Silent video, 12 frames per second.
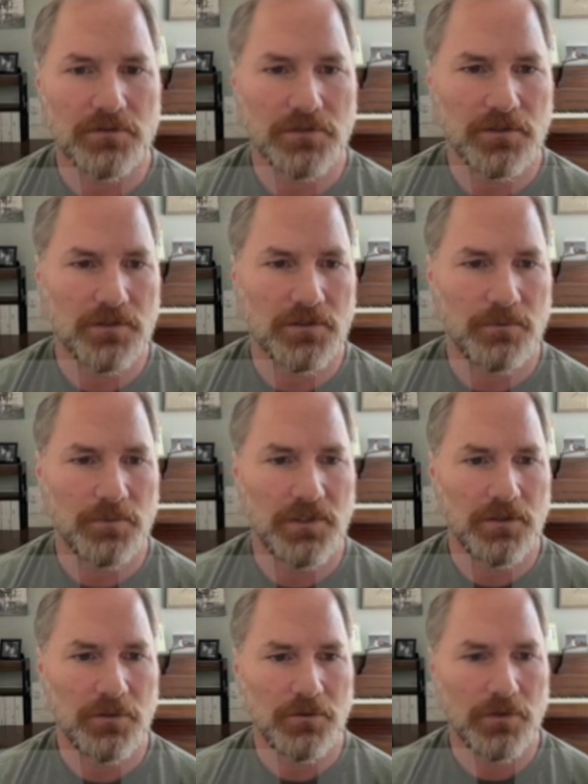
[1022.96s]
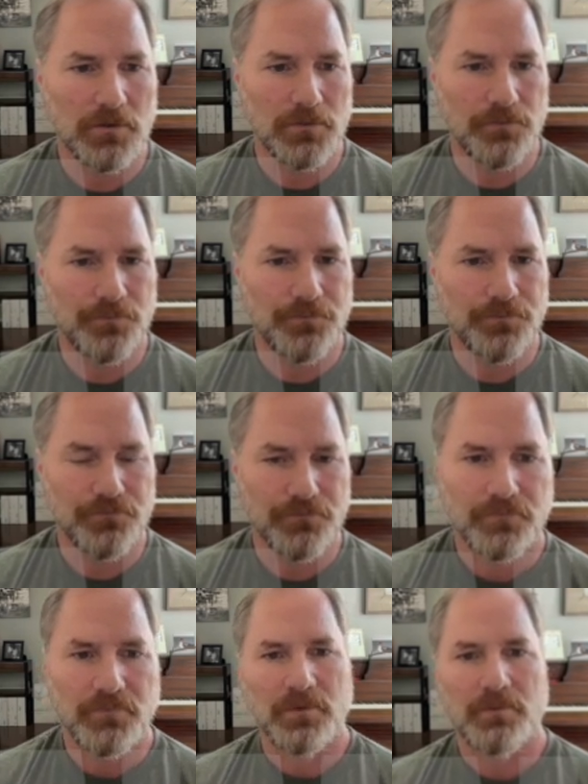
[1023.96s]
the Columbia logo.
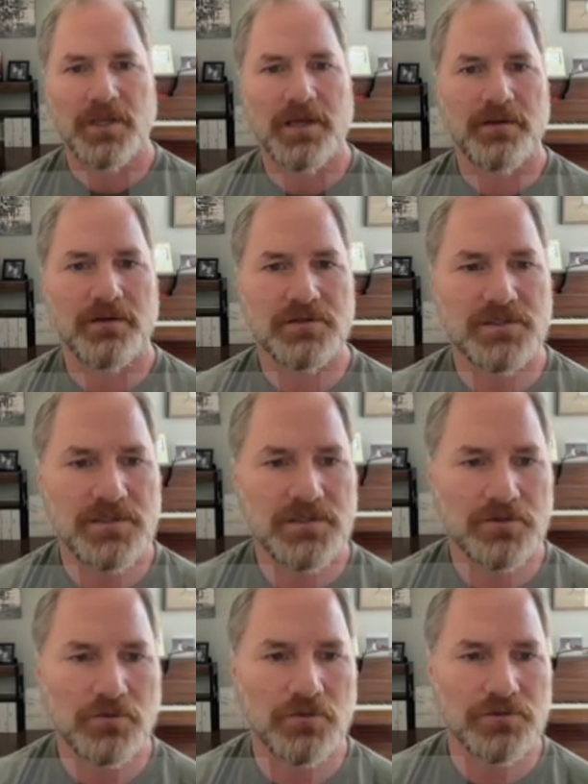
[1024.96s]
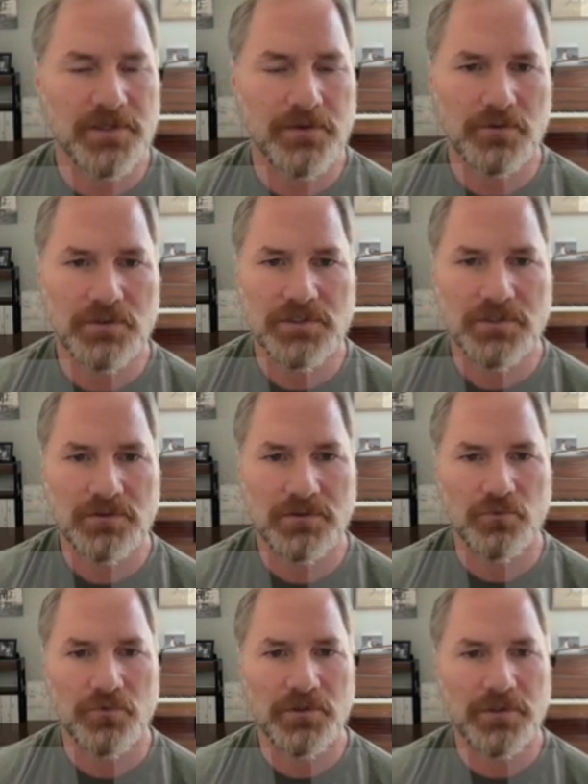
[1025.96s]
Yeah, there's these soles. They were still in
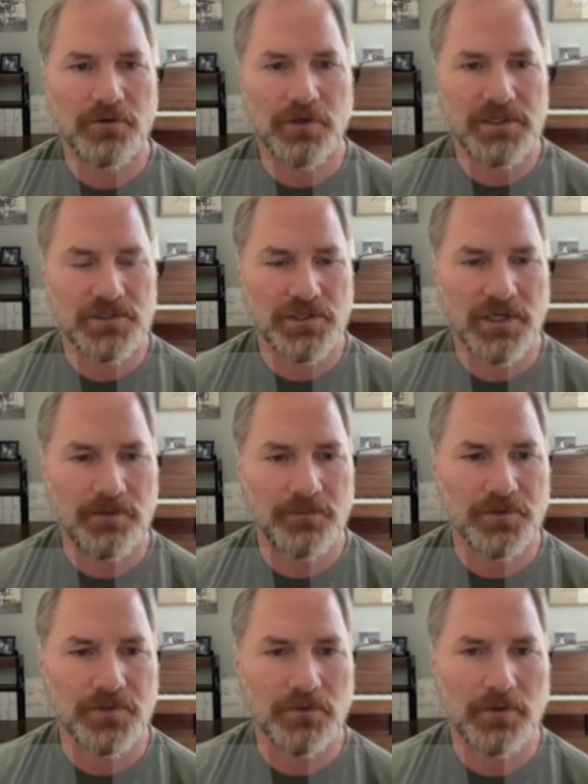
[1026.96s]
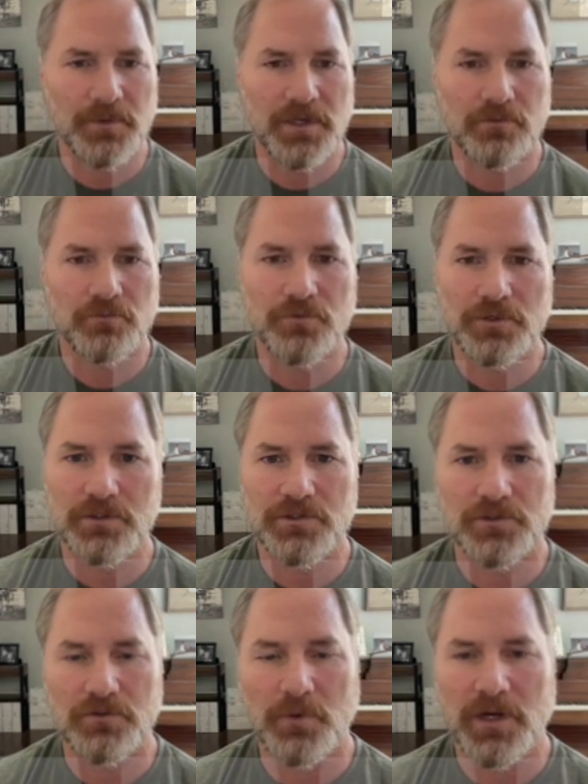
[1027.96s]
really great shape, so I'm not really
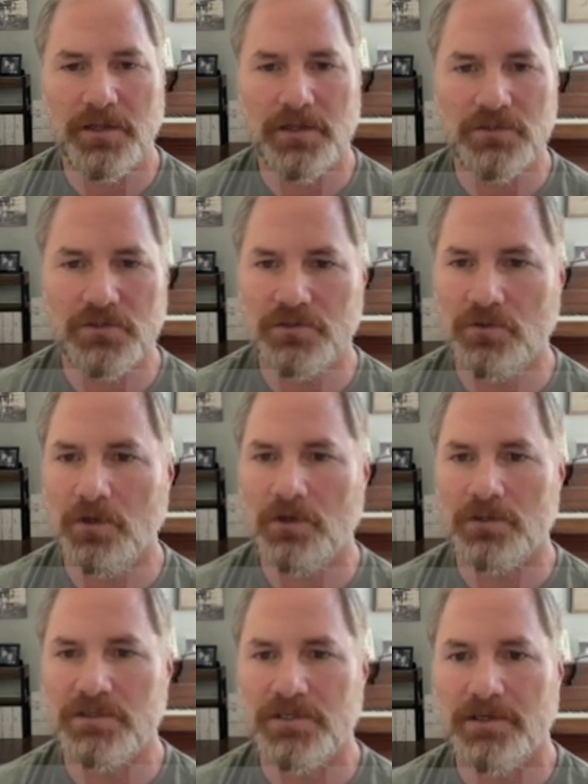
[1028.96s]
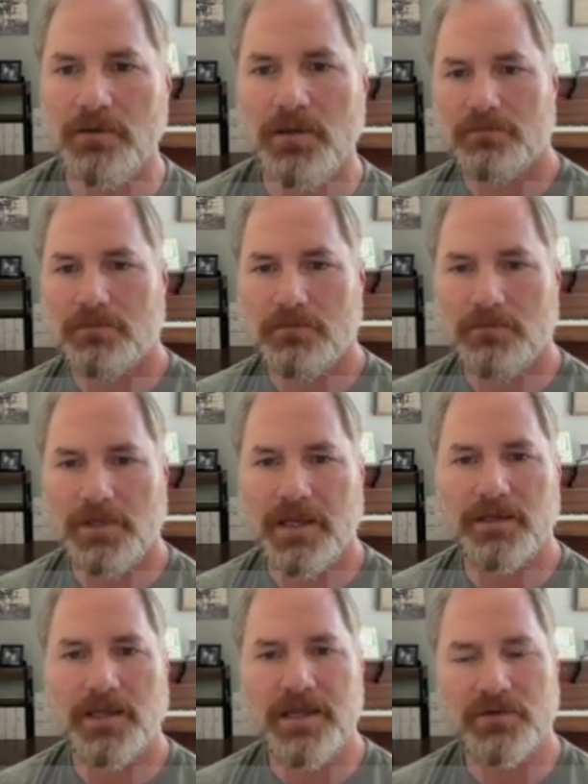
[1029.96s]
sure why they took so long to sell. Yeah,
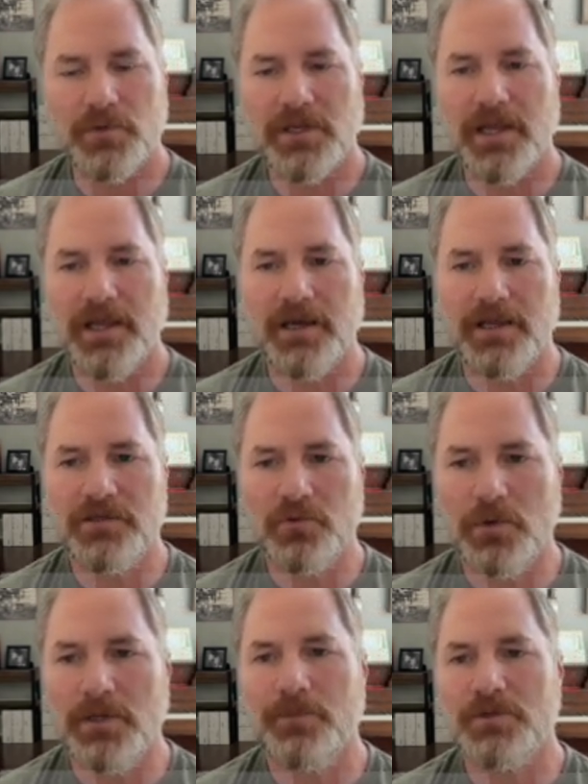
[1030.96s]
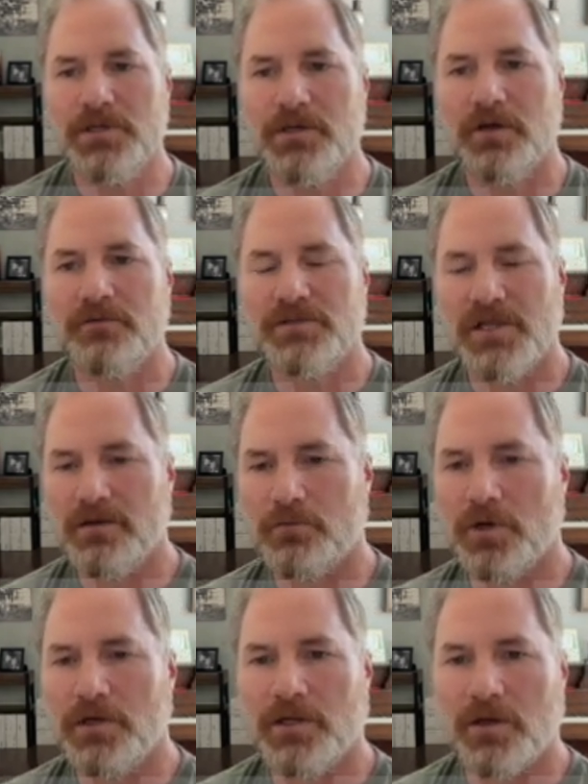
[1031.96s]
and last week I had a 20% off sale
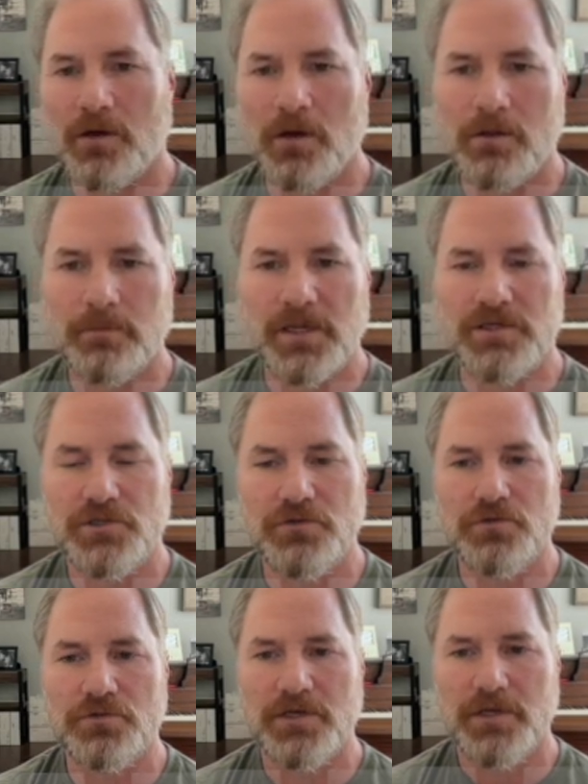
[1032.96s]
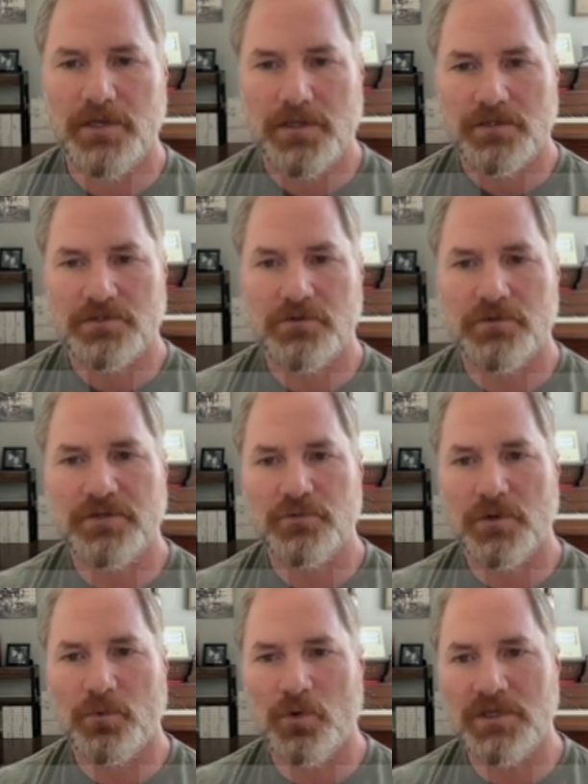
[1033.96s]
running on all my shoes. So this
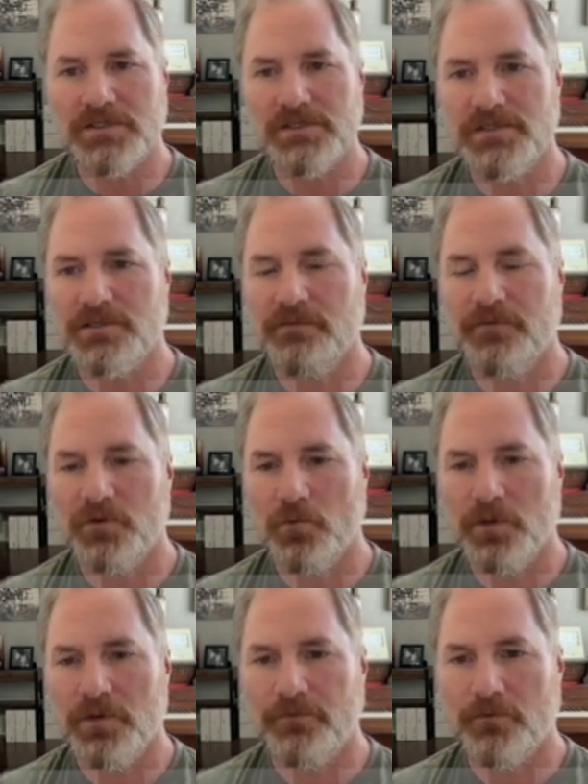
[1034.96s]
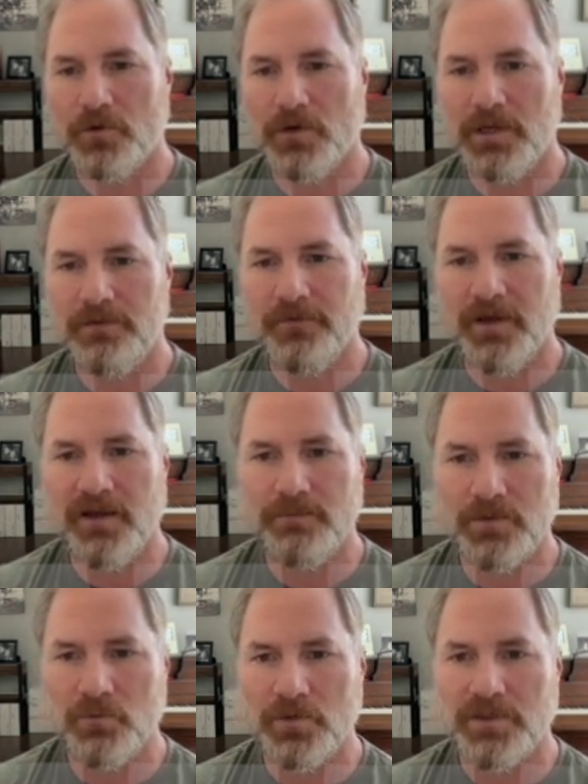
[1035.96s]
one was listed for $24.95,
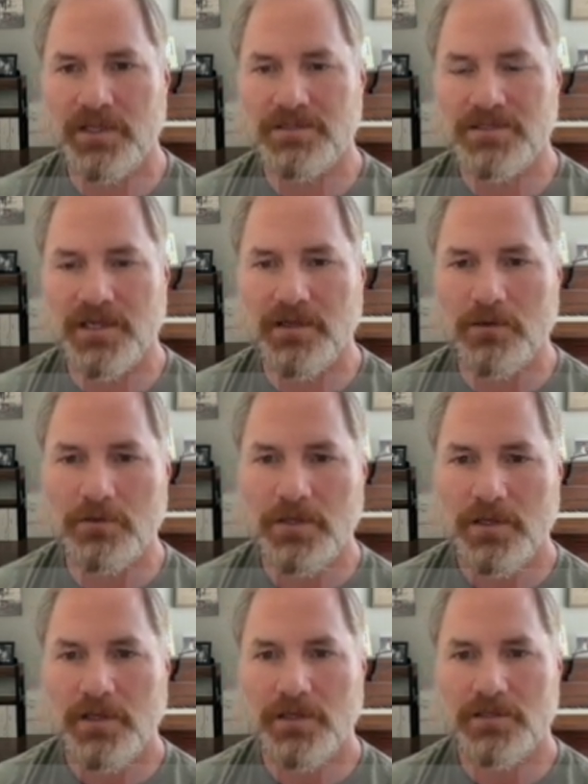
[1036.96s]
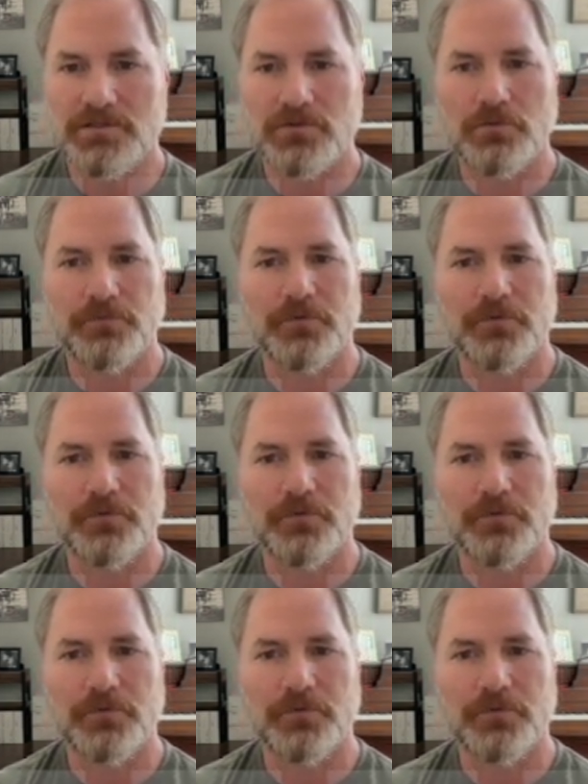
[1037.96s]
but with that sale, it sold for